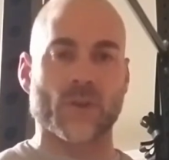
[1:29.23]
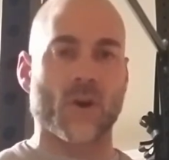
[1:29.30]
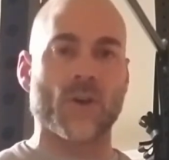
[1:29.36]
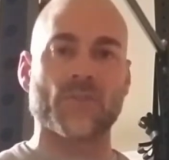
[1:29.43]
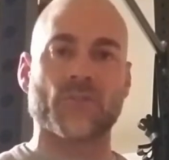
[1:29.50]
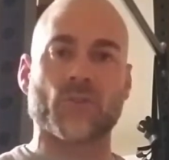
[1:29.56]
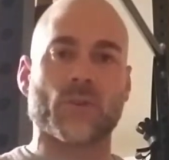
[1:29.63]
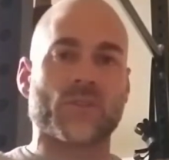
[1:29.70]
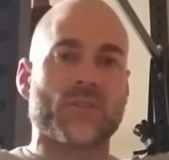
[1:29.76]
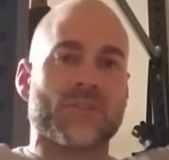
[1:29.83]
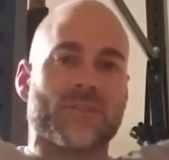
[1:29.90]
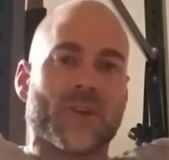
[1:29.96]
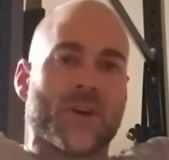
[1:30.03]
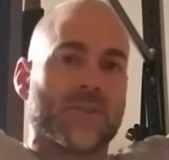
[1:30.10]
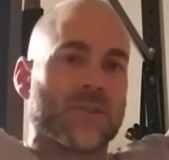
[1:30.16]
Also, it's just
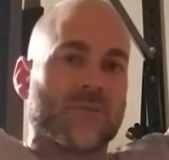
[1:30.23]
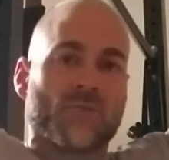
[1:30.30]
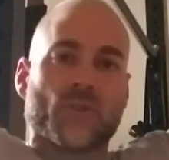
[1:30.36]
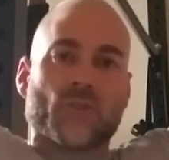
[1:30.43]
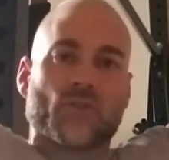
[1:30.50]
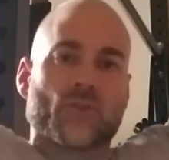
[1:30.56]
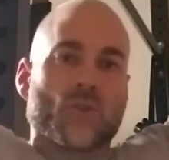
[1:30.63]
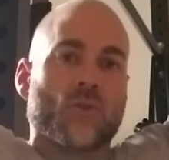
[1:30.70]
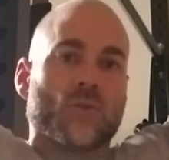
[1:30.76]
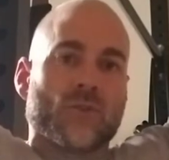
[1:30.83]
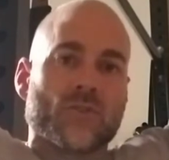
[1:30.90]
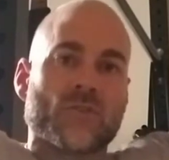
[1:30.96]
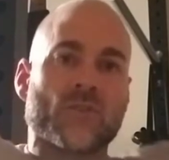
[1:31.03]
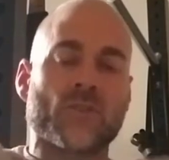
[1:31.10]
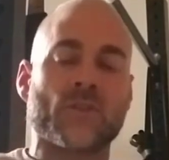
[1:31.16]
healthy for your shoulders.